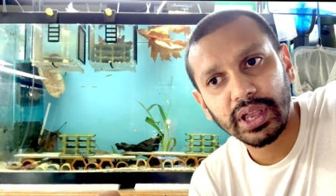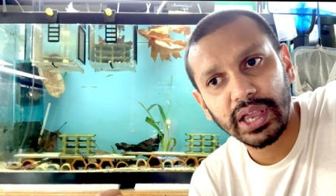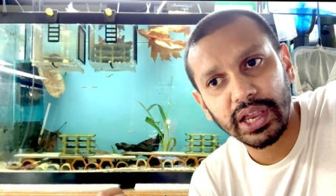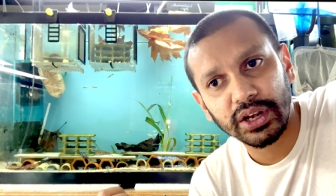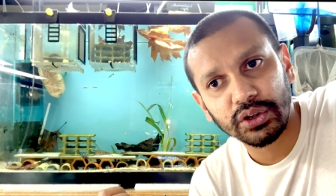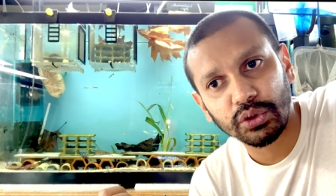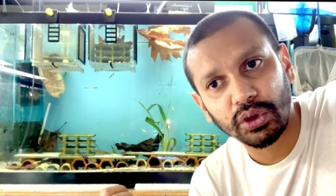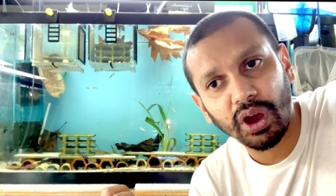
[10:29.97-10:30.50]

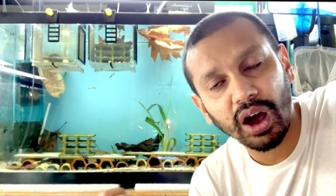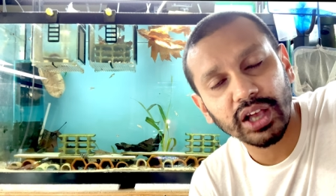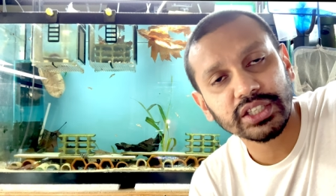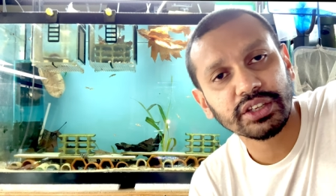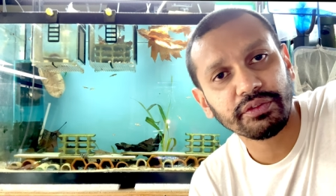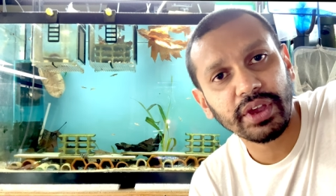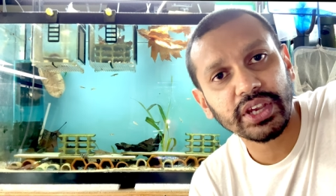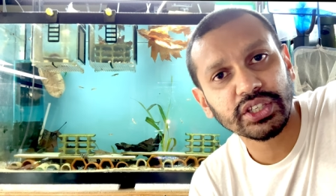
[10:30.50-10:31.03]
into
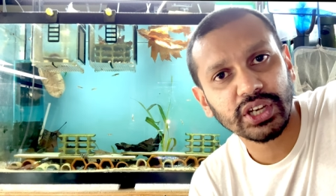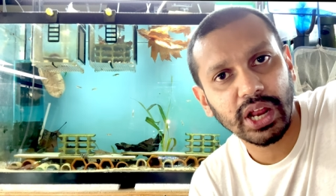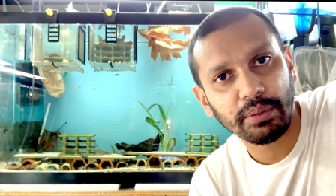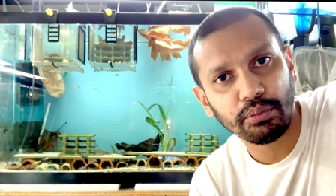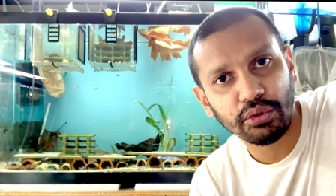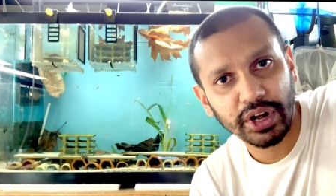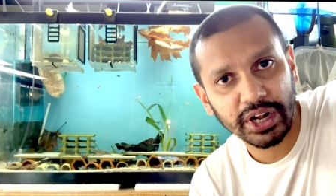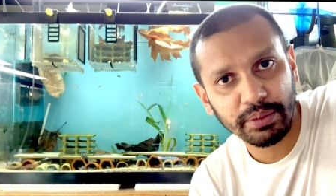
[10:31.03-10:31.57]
conservation
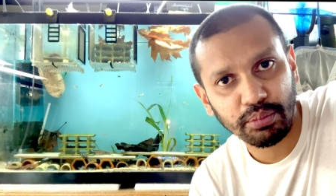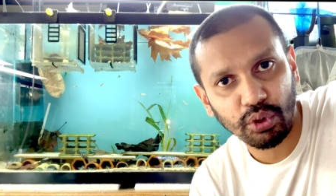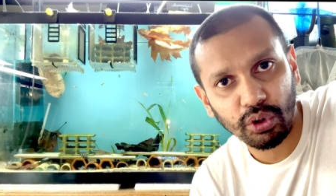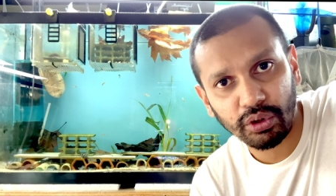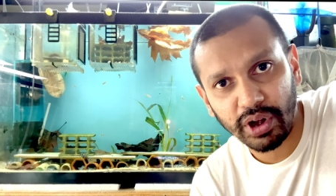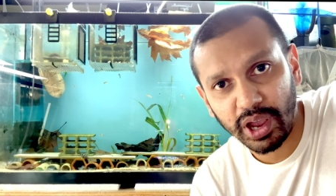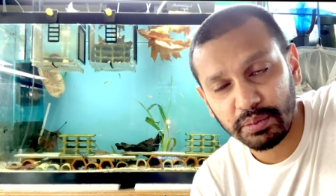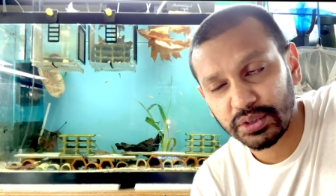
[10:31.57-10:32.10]
and breeding
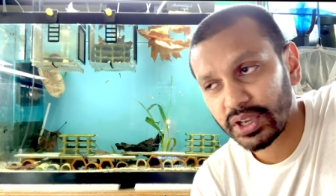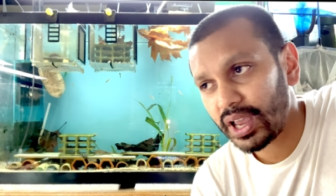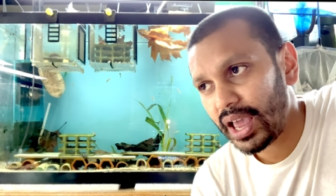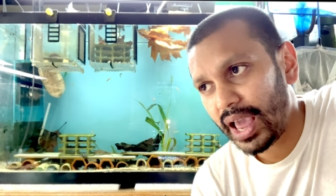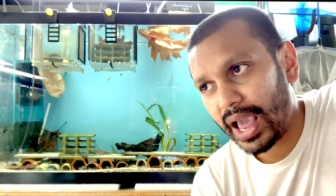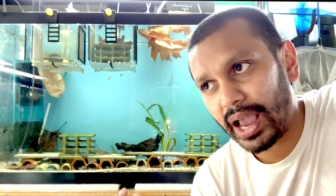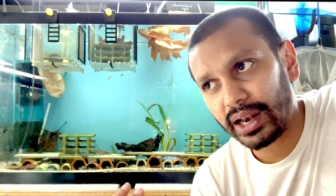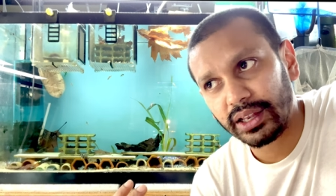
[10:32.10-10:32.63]
programs,
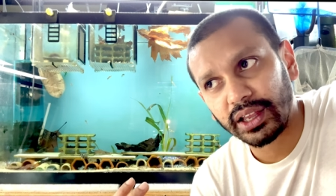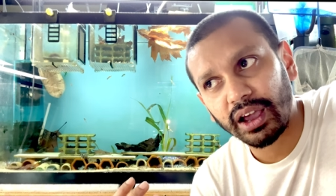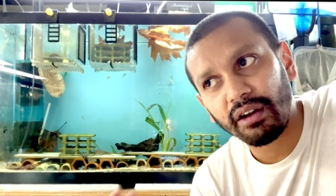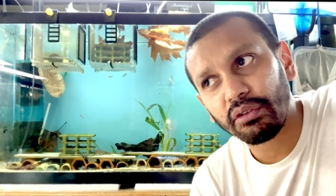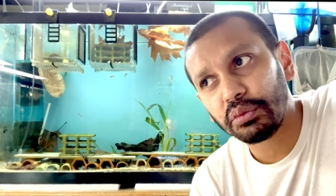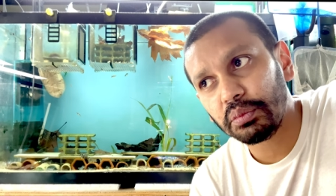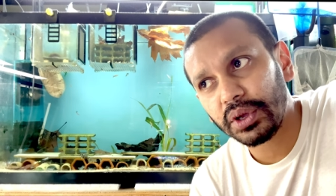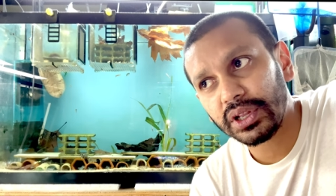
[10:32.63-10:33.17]
and the
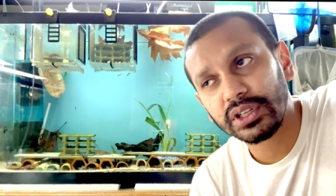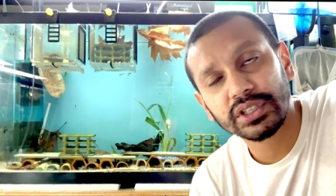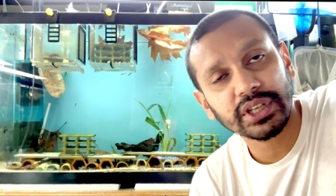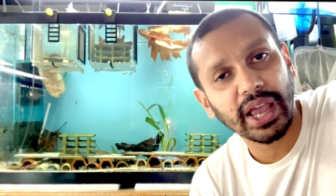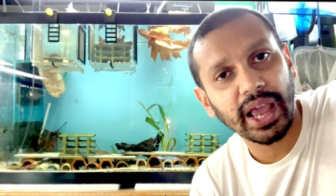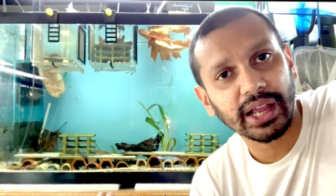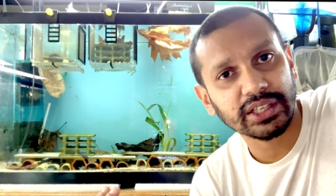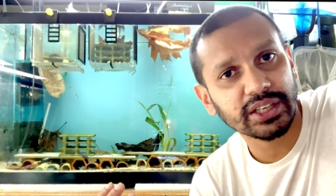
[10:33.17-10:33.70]
governments
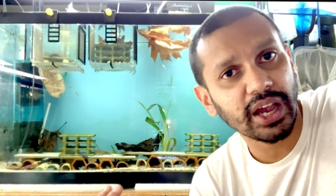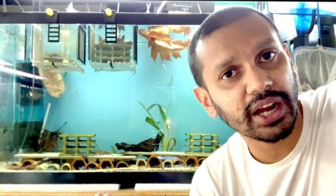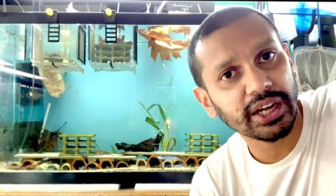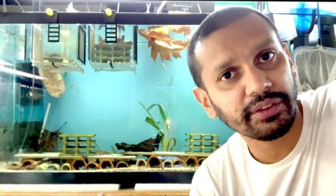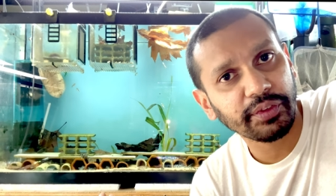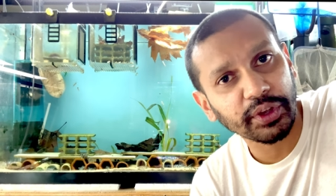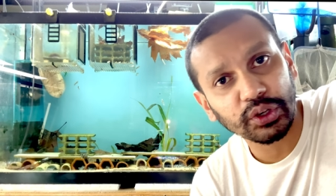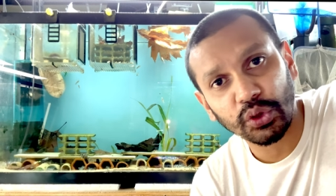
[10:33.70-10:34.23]
and
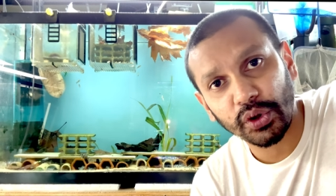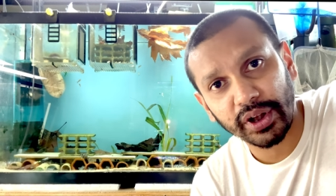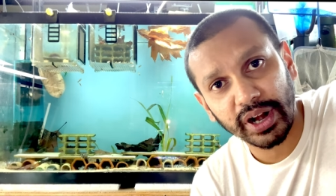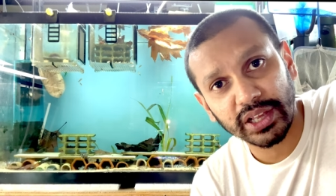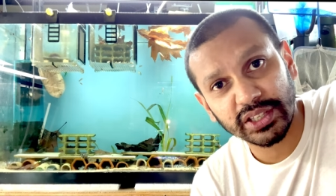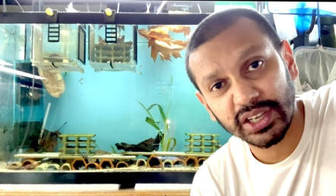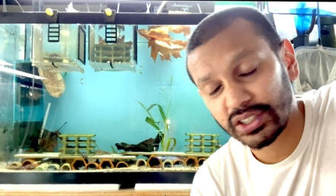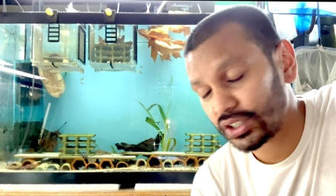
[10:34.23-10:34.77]
scientific
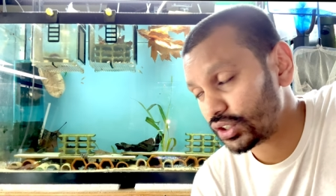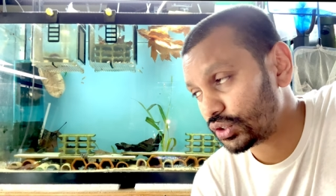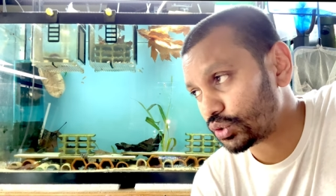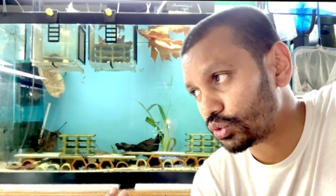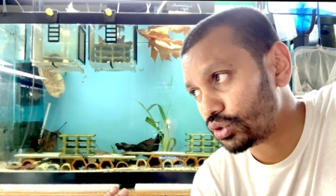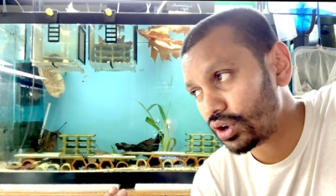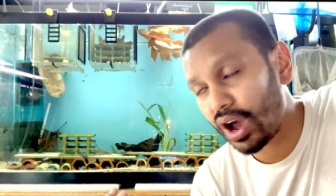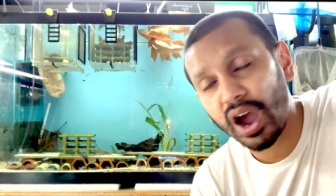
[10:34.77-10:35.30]
organizations
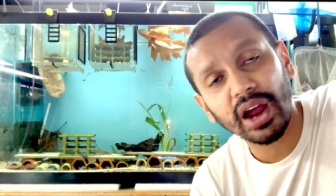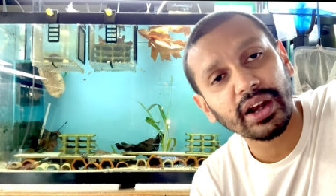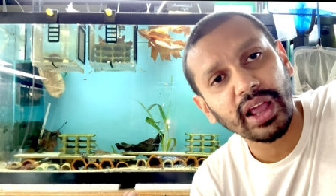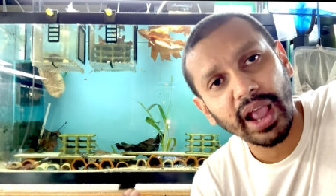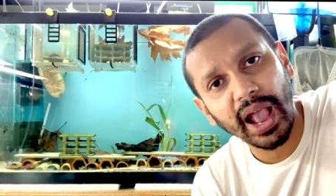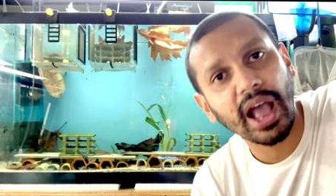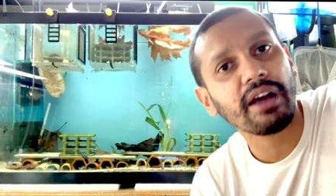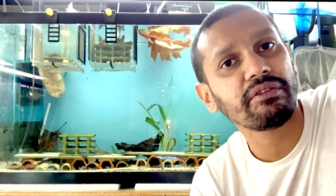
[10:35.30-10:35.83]
do not
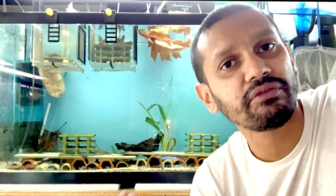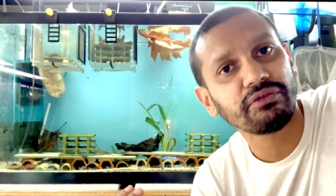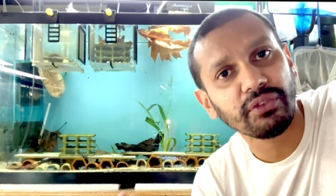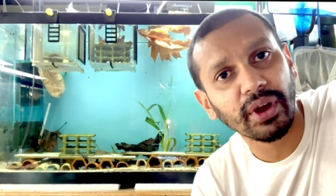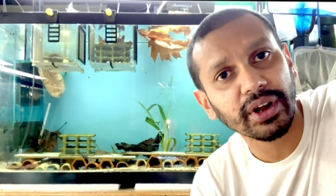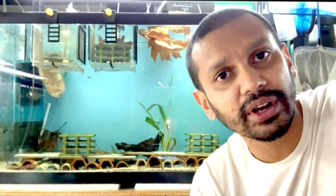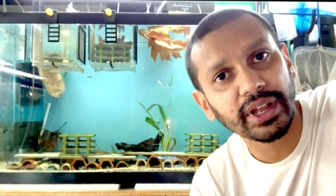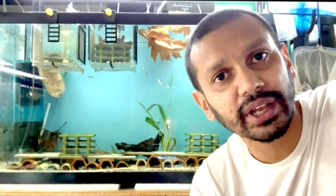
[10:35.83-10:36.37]
have
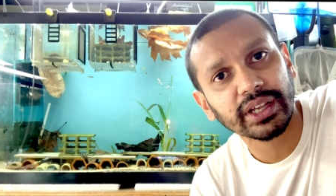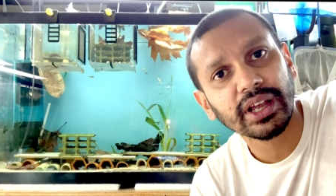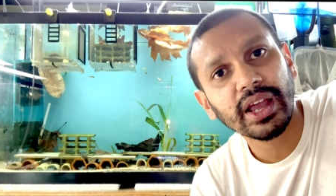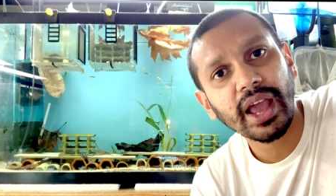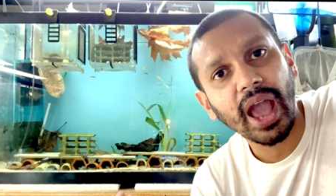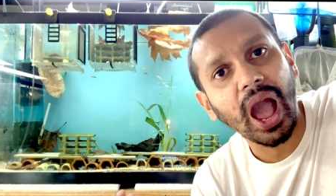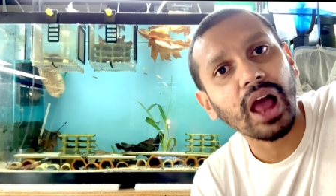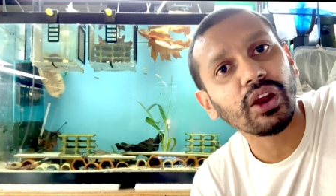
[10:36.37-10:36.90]
funding
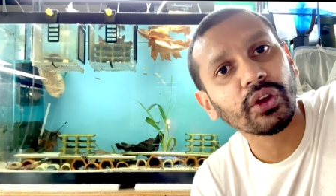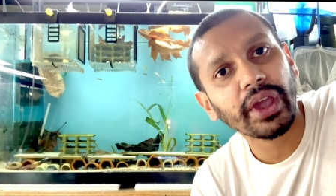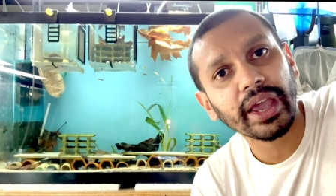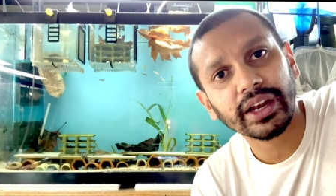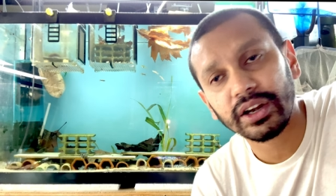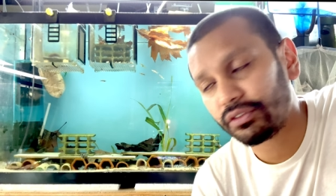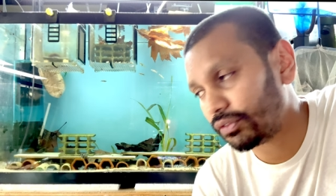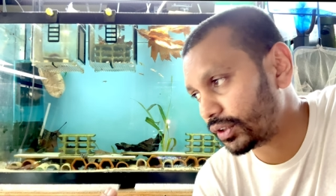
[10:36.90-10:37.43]

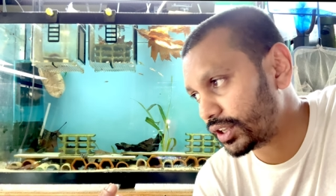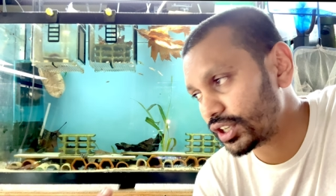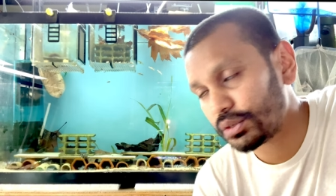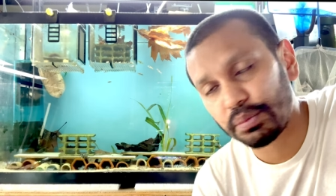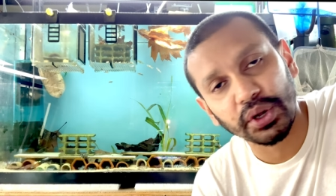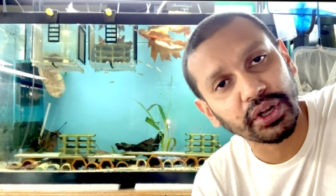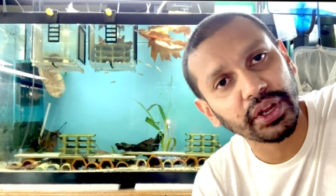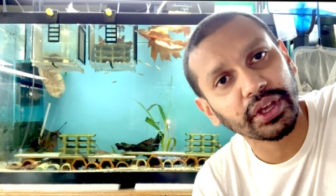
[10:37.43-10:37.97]
allocated for this
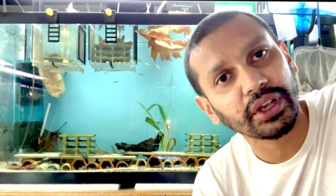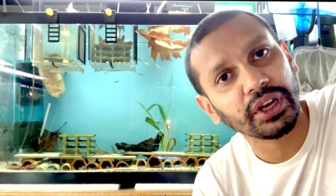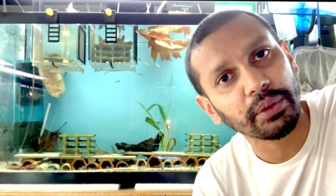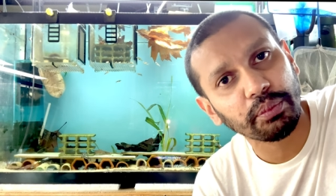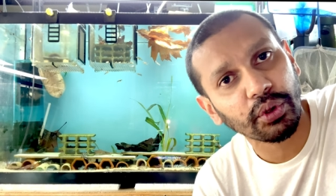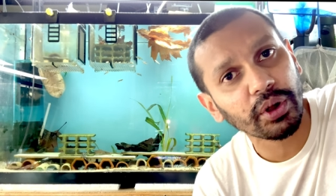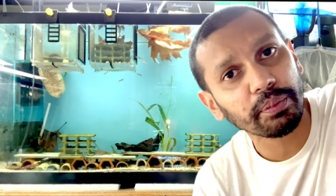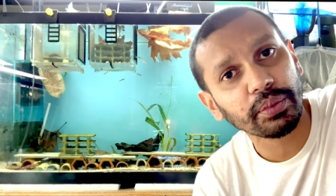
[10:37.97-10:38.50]
particular
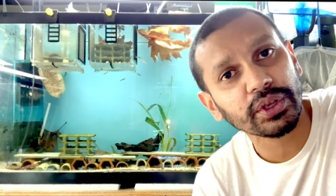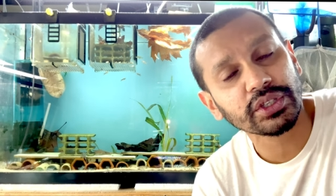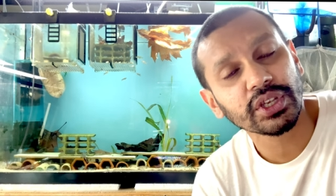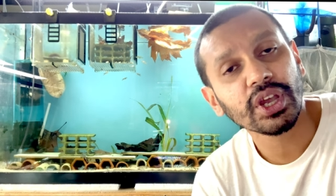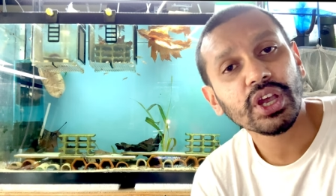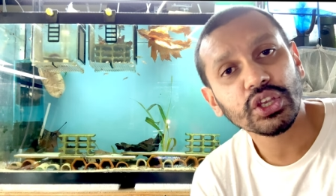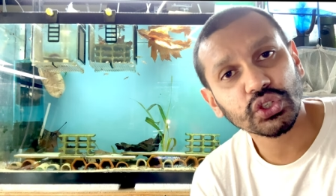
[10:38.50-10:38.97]
purpose.